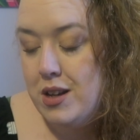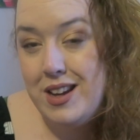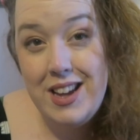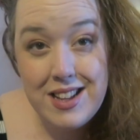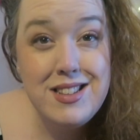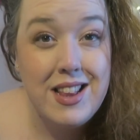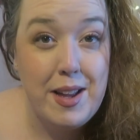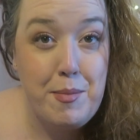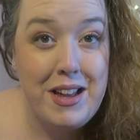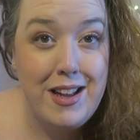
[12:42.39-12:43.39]
kiss
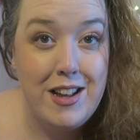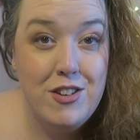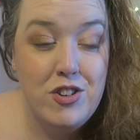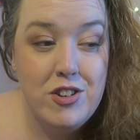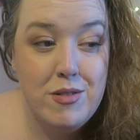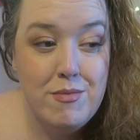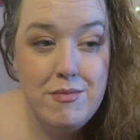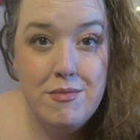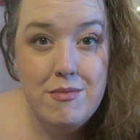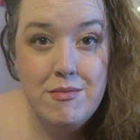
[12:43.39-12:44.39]
Elaine Page,
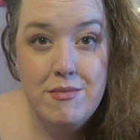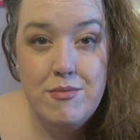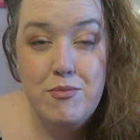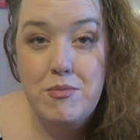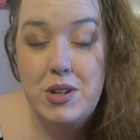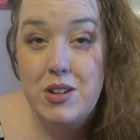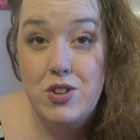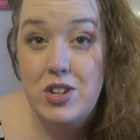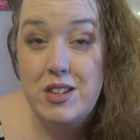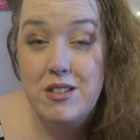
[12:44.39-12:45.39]
because
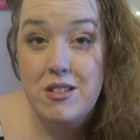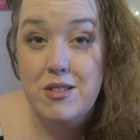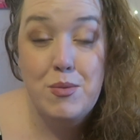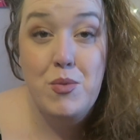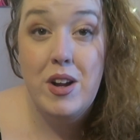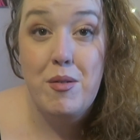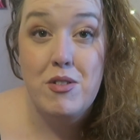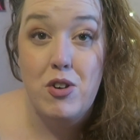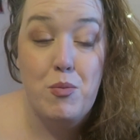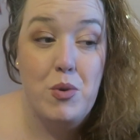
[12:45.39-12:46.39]
she has done some great